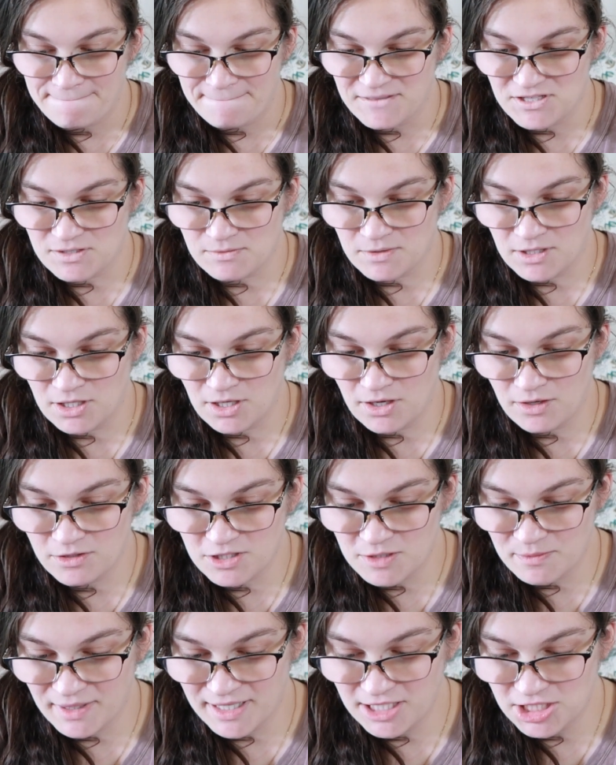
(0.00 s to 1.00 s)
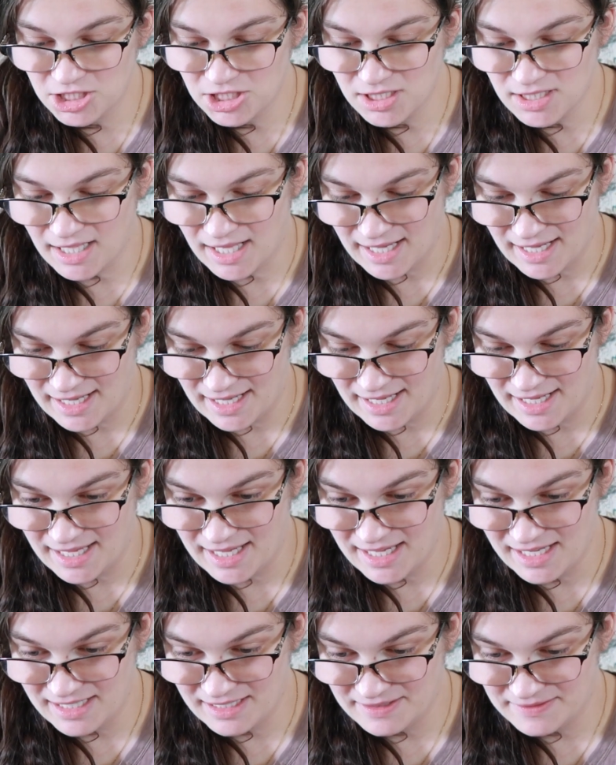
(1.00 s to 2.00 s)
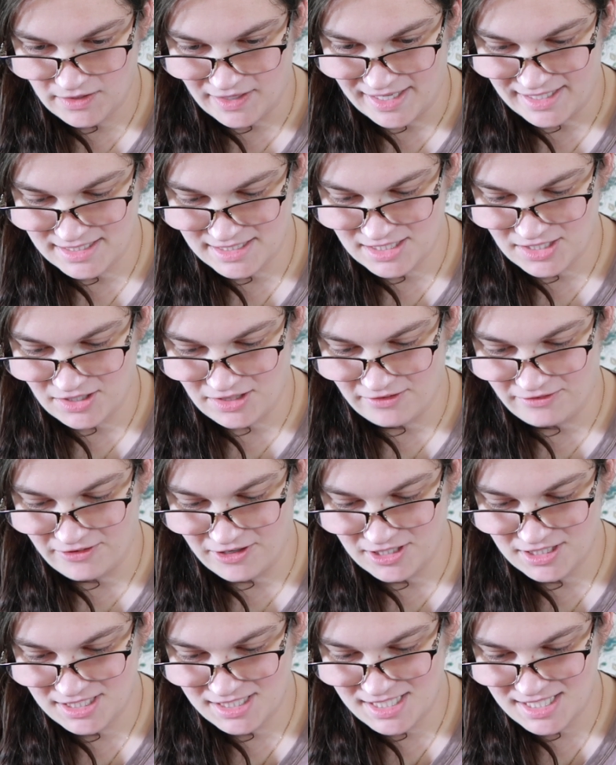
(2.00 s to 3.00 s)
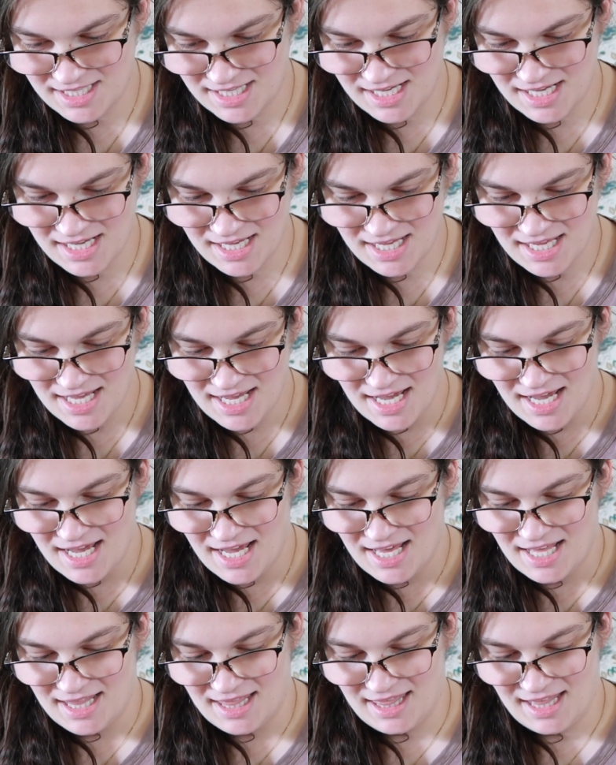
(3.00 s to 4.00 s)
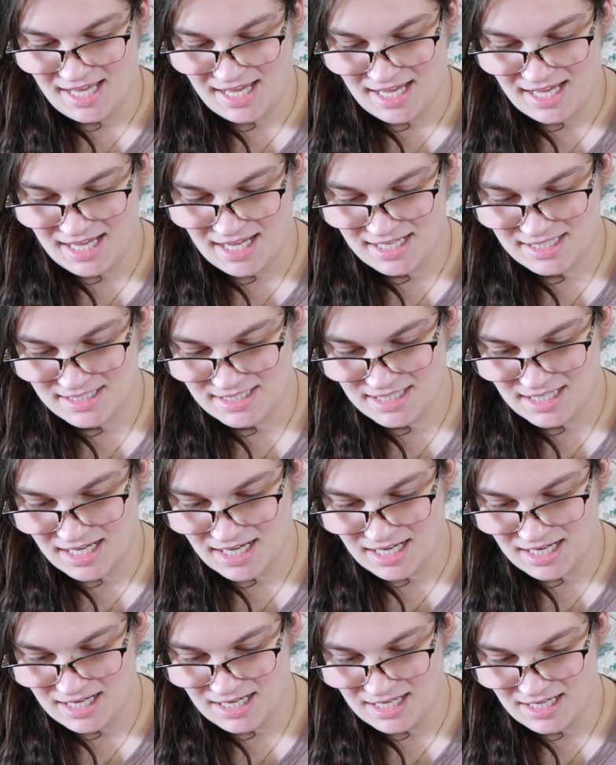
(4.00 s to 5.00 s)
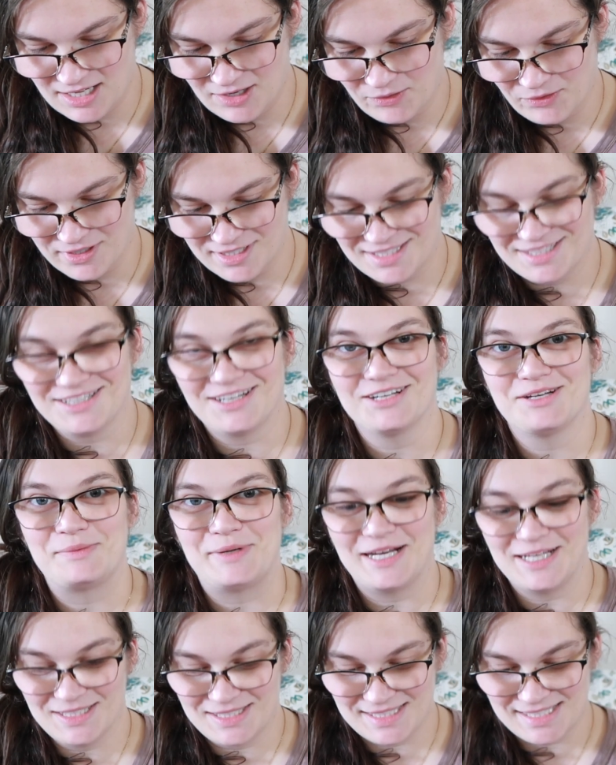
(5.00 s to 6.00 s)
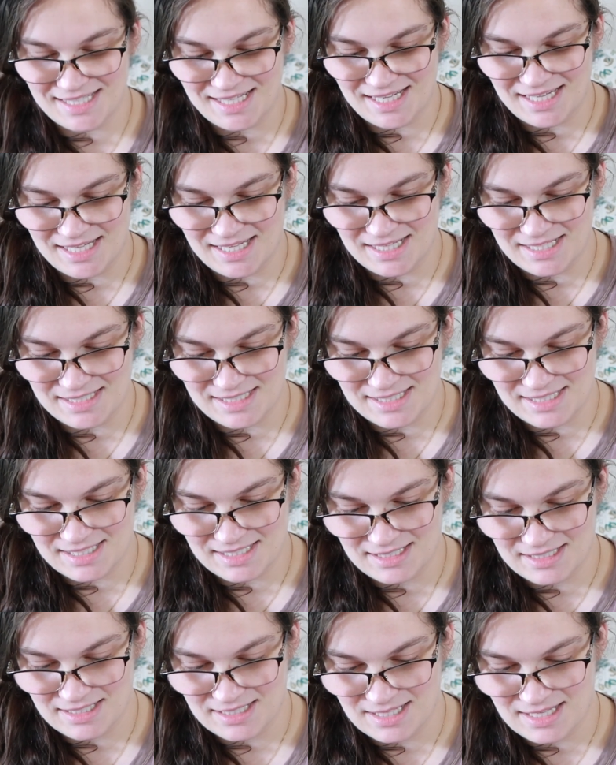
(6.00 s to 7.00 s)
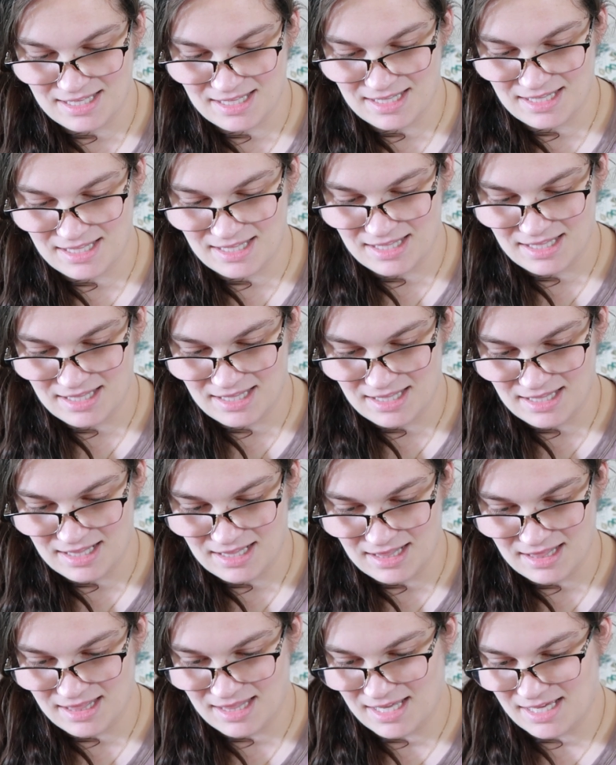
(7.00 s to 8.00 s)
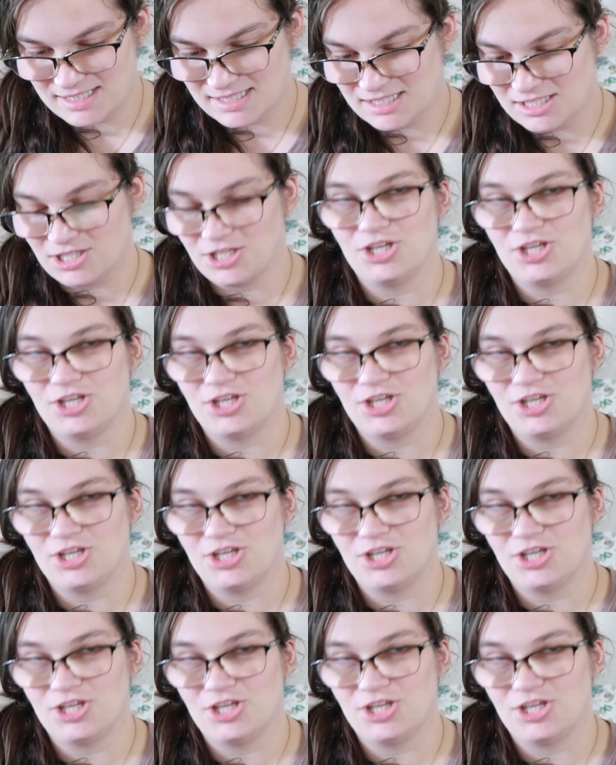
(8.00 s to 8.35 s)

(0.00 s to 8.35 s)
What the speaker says: So I'm gonna go to my July. Okay, so the first thing that I want to talk about is this